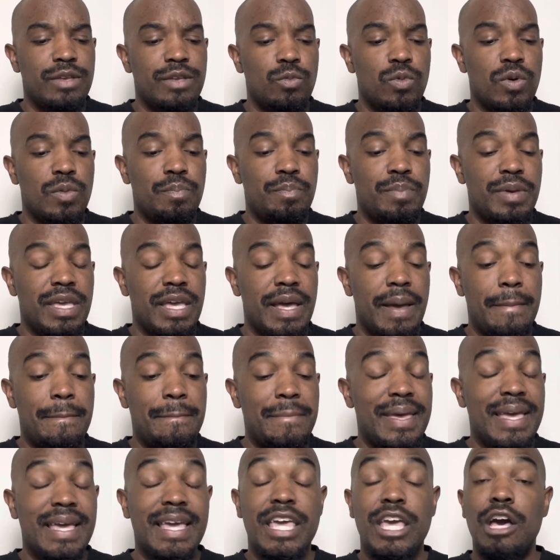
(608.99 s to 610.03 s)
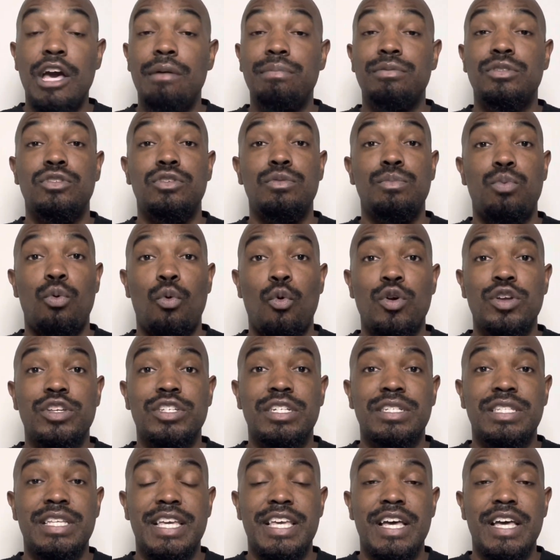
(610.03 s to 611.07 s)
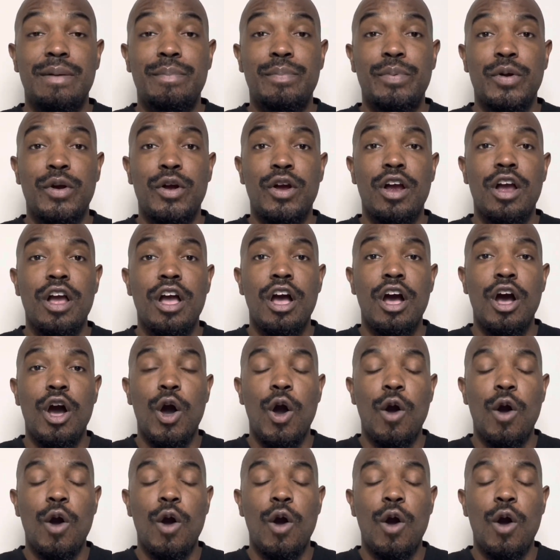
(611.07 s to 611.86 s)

it would be a big help to Porsha to help her